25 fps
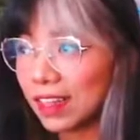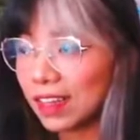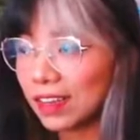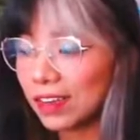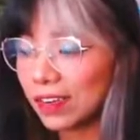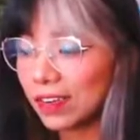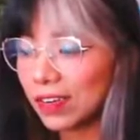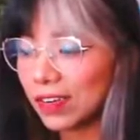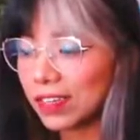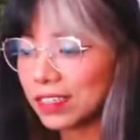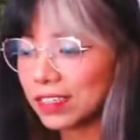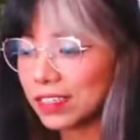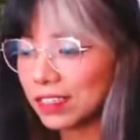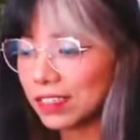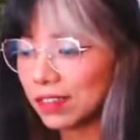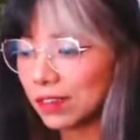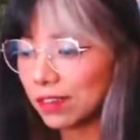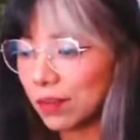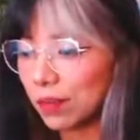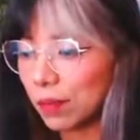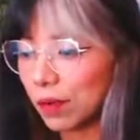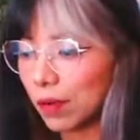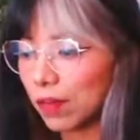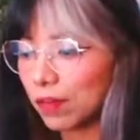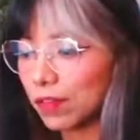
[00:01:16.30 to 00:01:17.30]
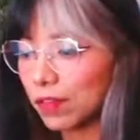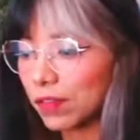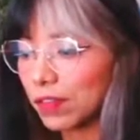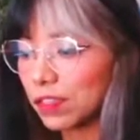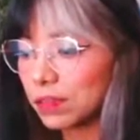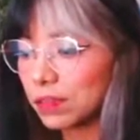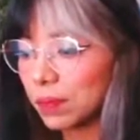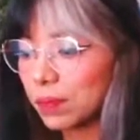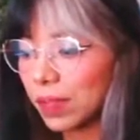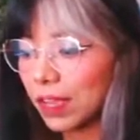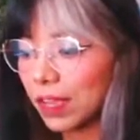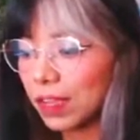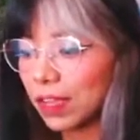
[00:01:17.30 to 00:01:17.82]
that crazy from our
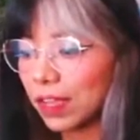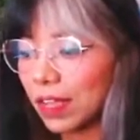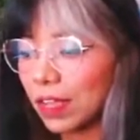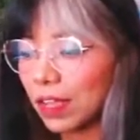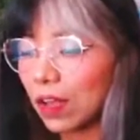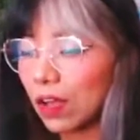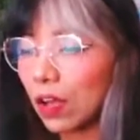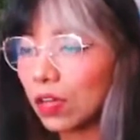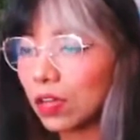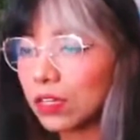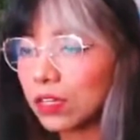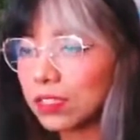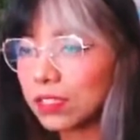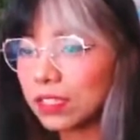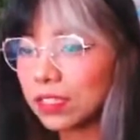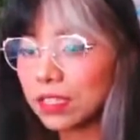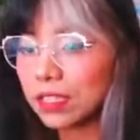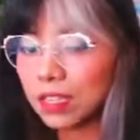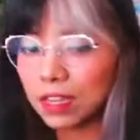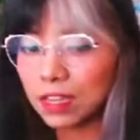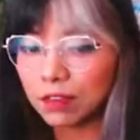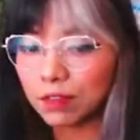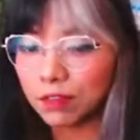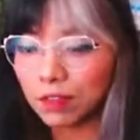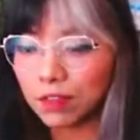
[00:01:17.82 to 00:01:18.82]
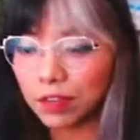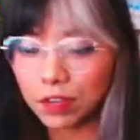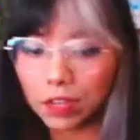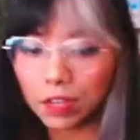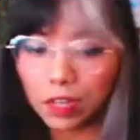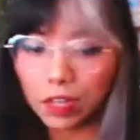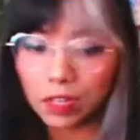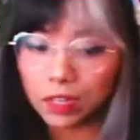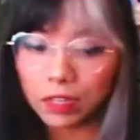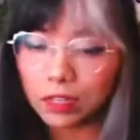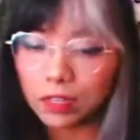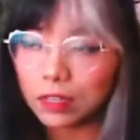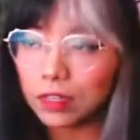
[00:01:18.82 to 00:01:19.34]
first pack. I honestly had
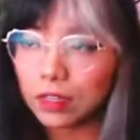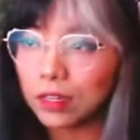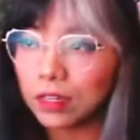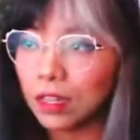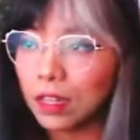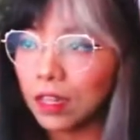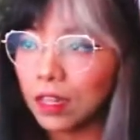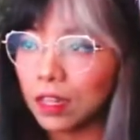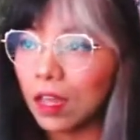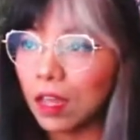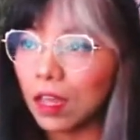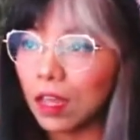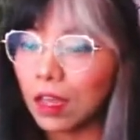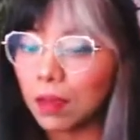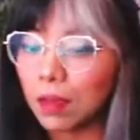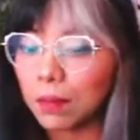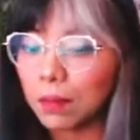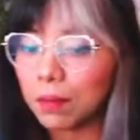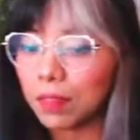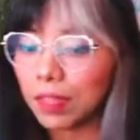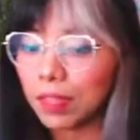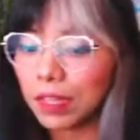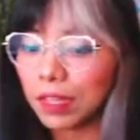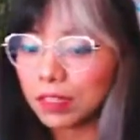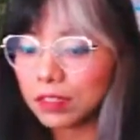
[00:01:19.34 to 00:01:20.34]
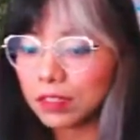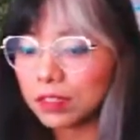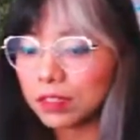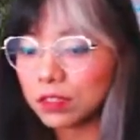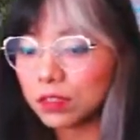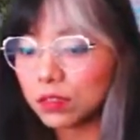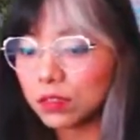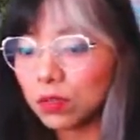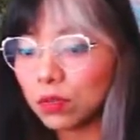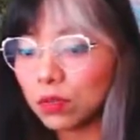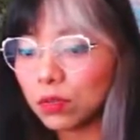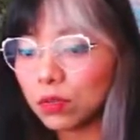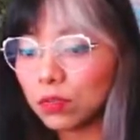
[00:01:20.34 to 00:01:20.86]
forgotten um, that
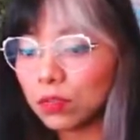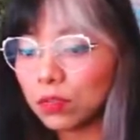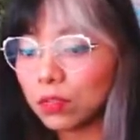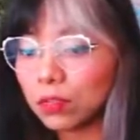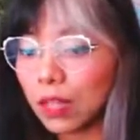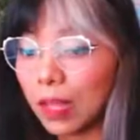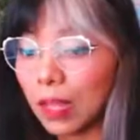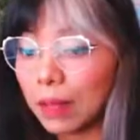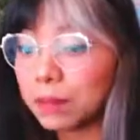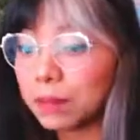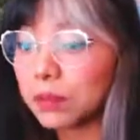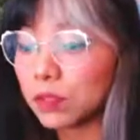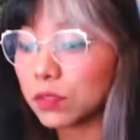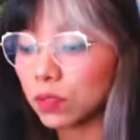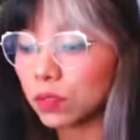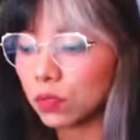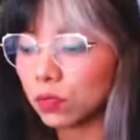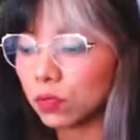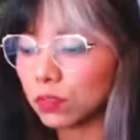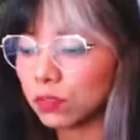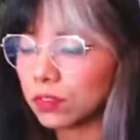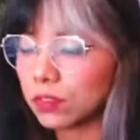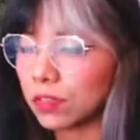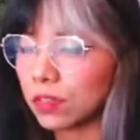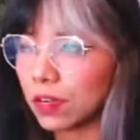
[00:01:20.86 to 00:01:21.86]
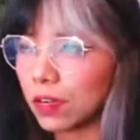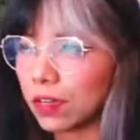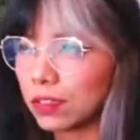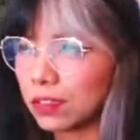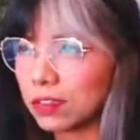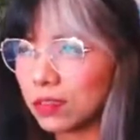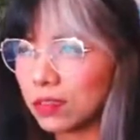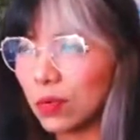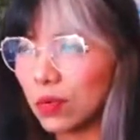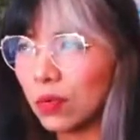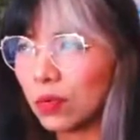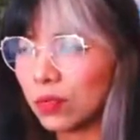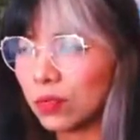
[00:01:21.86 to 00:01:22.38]
Soul, Absol, sorry,
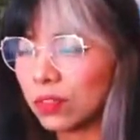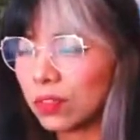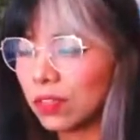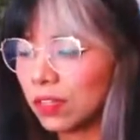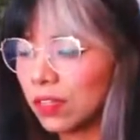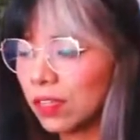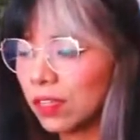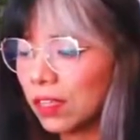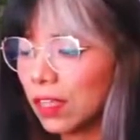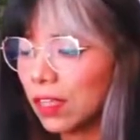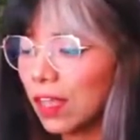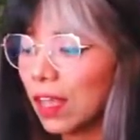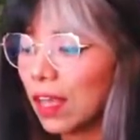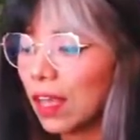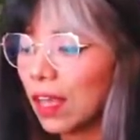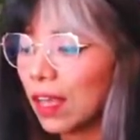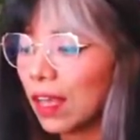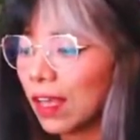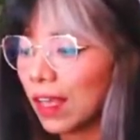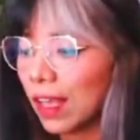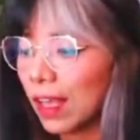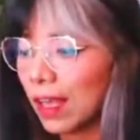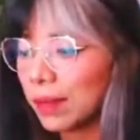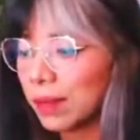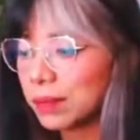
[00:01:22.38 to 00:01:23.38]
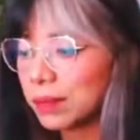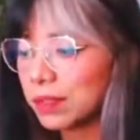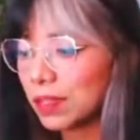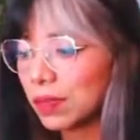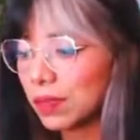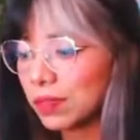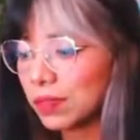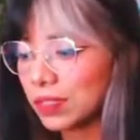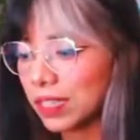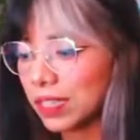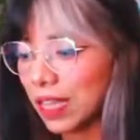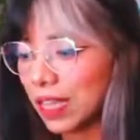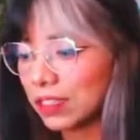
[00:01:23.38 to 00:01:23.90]
Soul, uh,
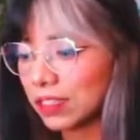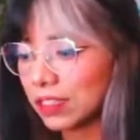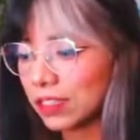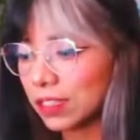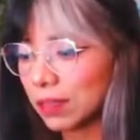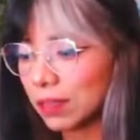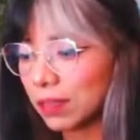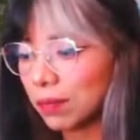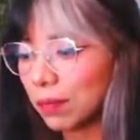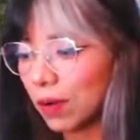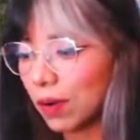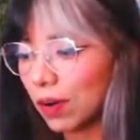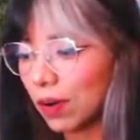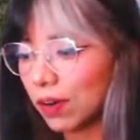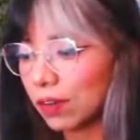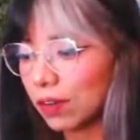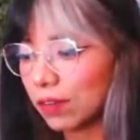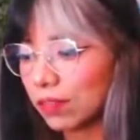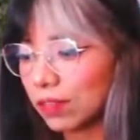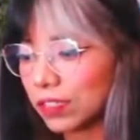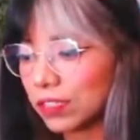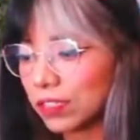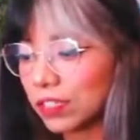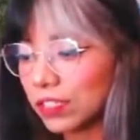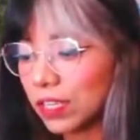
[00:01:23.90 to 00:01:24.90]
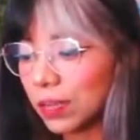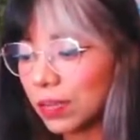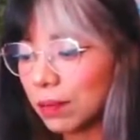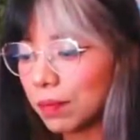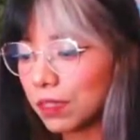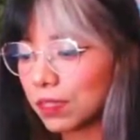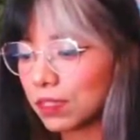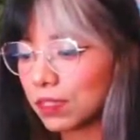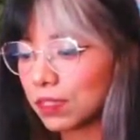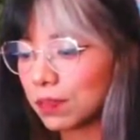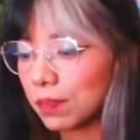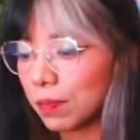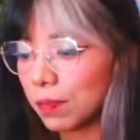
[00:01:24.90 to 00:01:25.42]
Absol was actually part of the
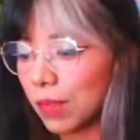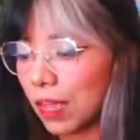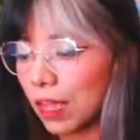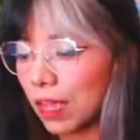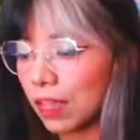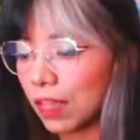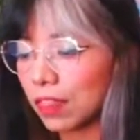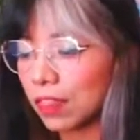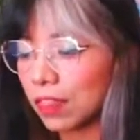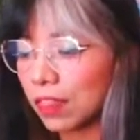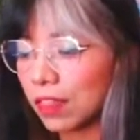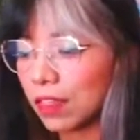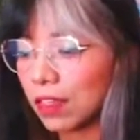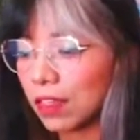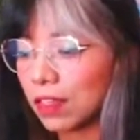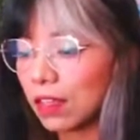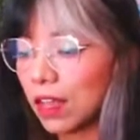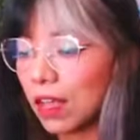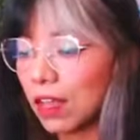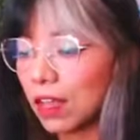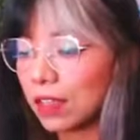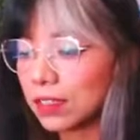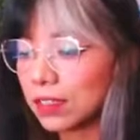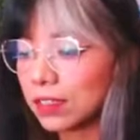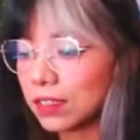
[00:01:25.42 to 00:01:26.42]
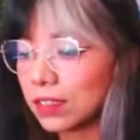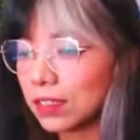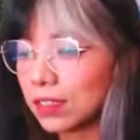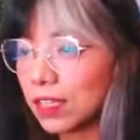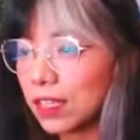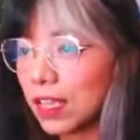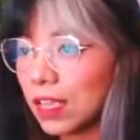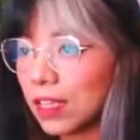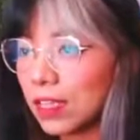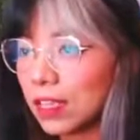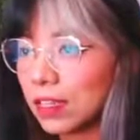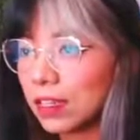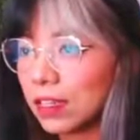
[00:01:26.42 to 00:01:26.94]
Champions Path uh,
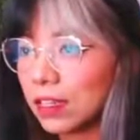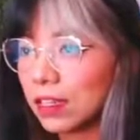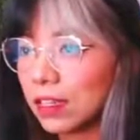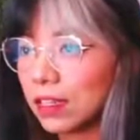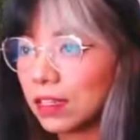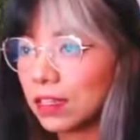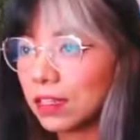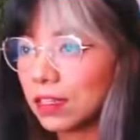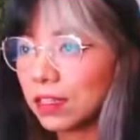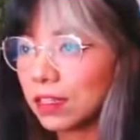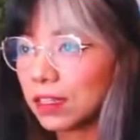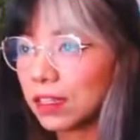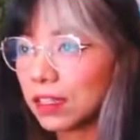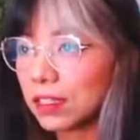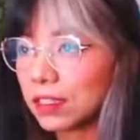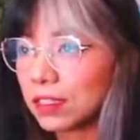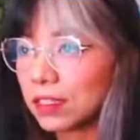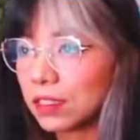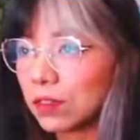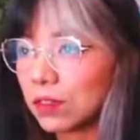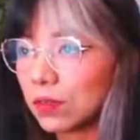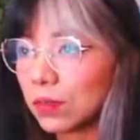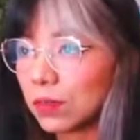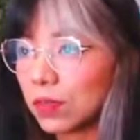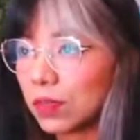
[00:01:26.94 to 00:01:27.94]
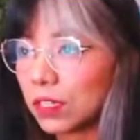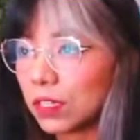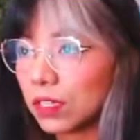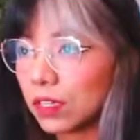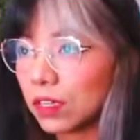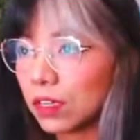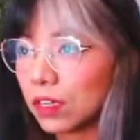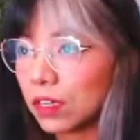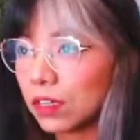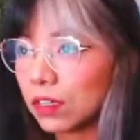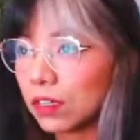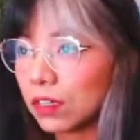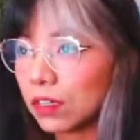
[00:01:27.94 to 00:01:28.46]
set. Let's see what
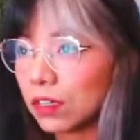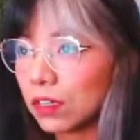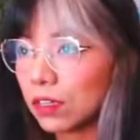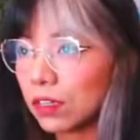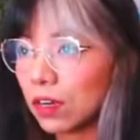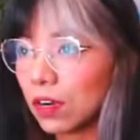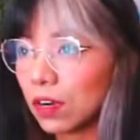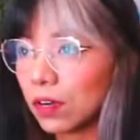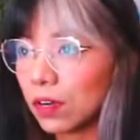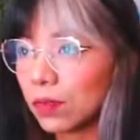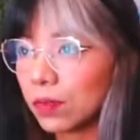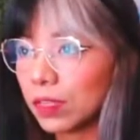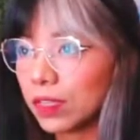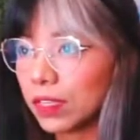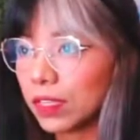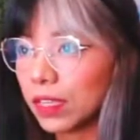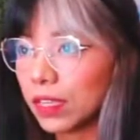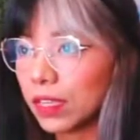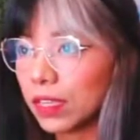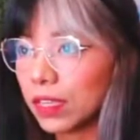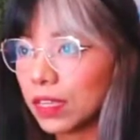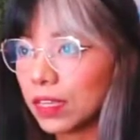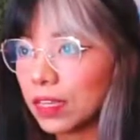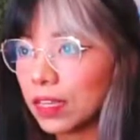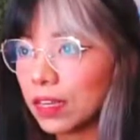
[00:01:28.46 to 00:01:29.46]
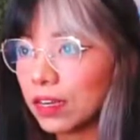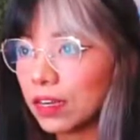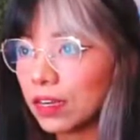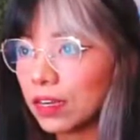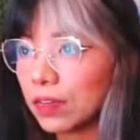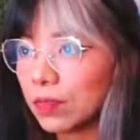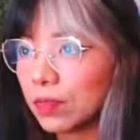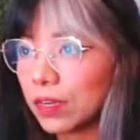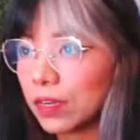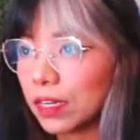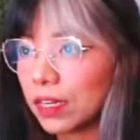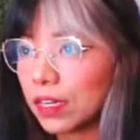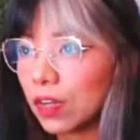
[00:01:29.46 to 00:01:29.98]
card we get
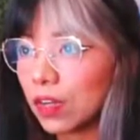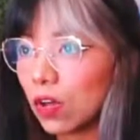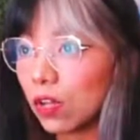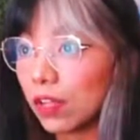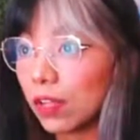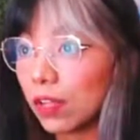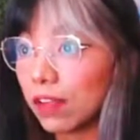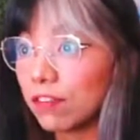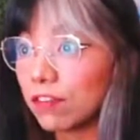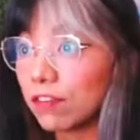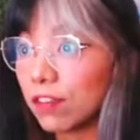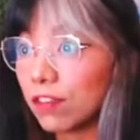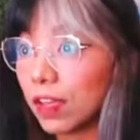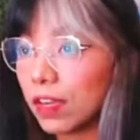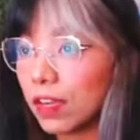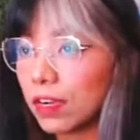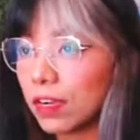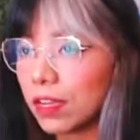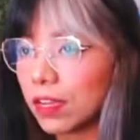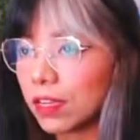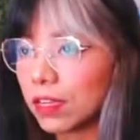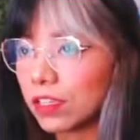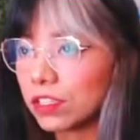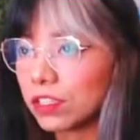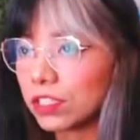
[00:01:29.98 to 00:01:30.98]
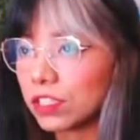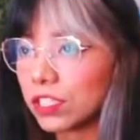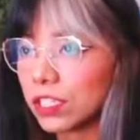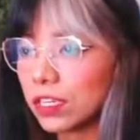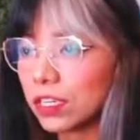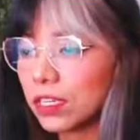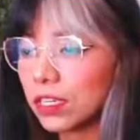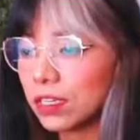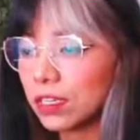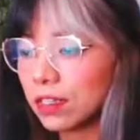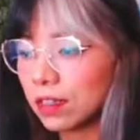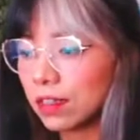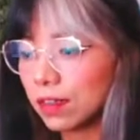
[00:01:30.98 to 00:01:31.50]
here. We're going to call a fire
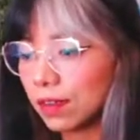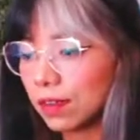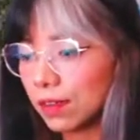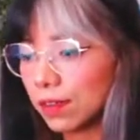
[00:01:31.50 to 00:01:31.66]
energy.